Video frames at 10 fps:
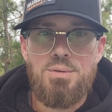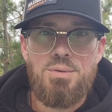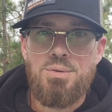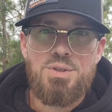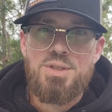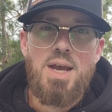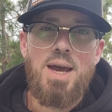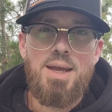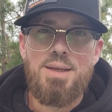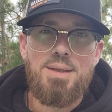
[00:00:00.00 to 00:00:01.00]
you just
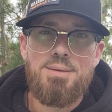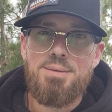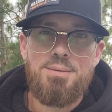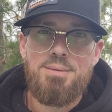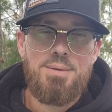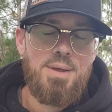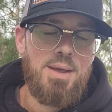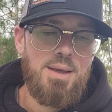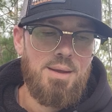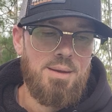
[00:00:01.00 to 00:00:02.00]
hide it
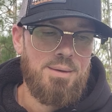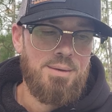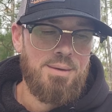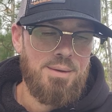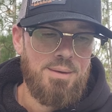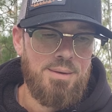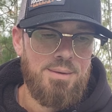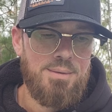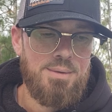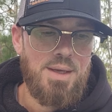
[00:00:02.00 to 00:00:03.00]
and uh,
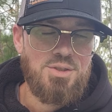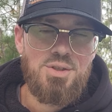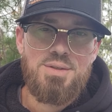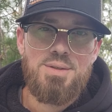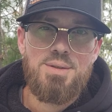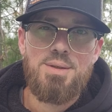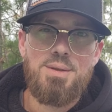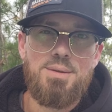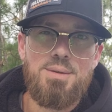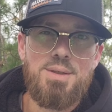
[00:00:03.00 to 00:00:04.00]
that's just
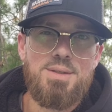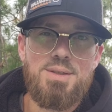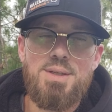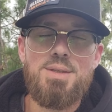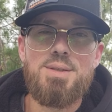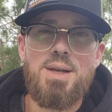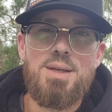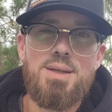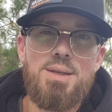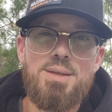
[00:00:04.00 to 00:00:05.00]
the, the disease that
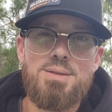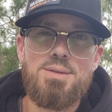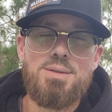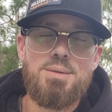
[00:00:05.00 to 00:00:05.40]
it is.